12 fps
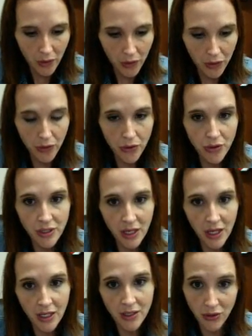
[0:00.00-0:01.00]

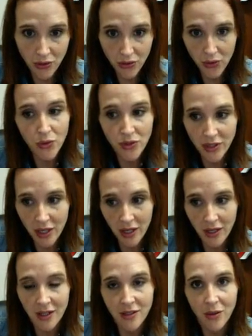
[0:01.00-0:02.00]
Thursday to
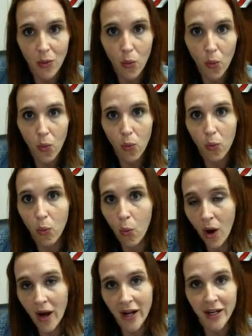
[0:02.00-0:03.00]
Tuesday is a
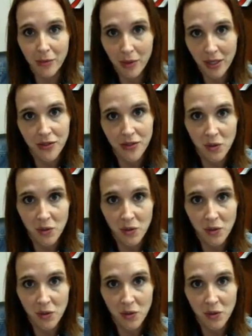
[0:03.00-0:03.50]
wide range of